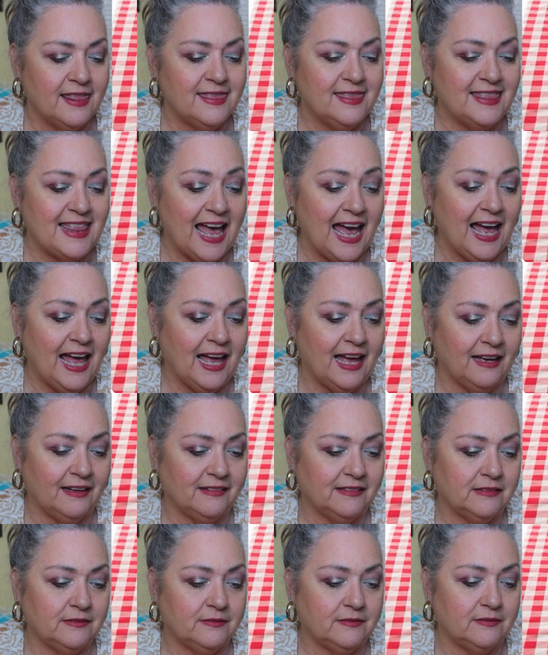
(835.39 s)
That
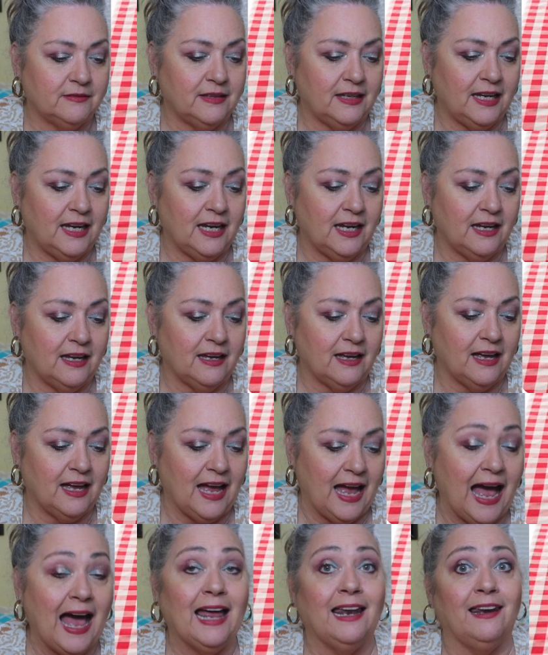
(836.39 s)

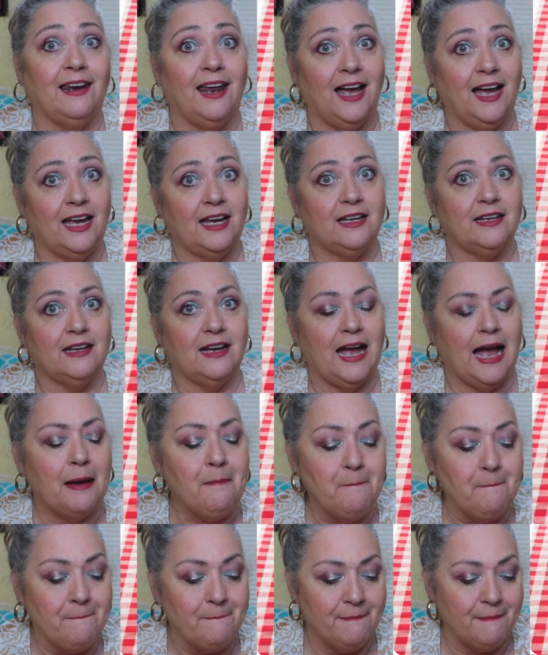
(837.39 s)
I like. I
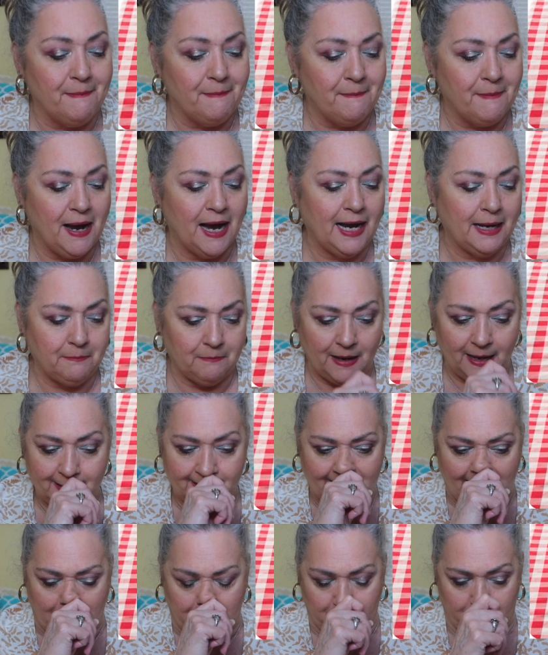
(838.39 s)
might make
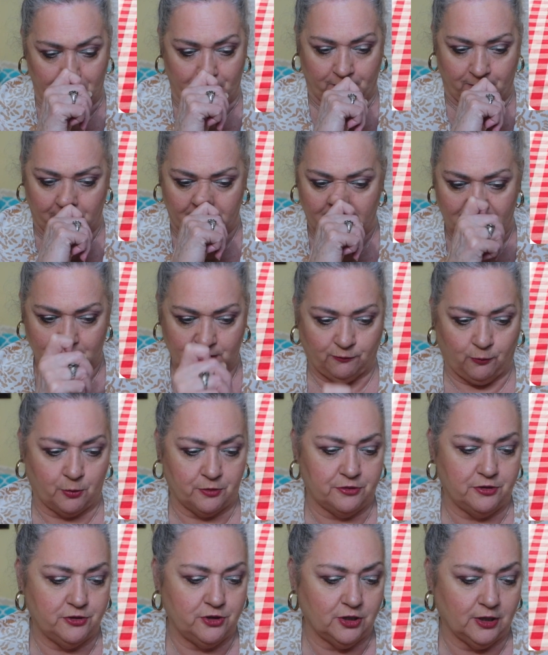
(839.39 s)
that for this
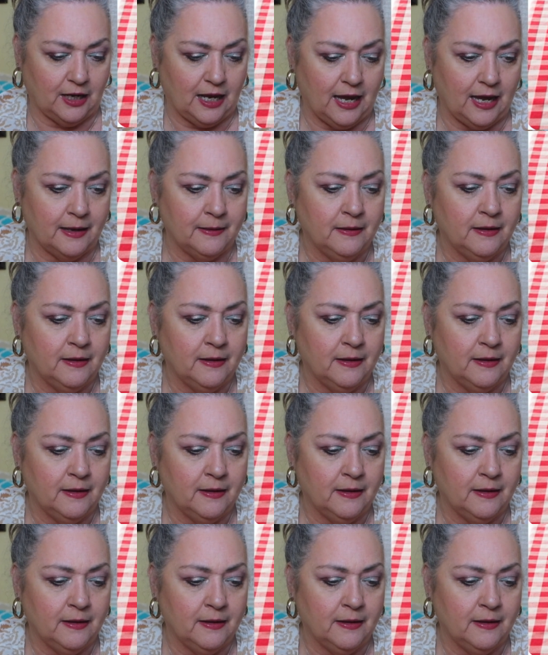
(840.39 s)
4th of July.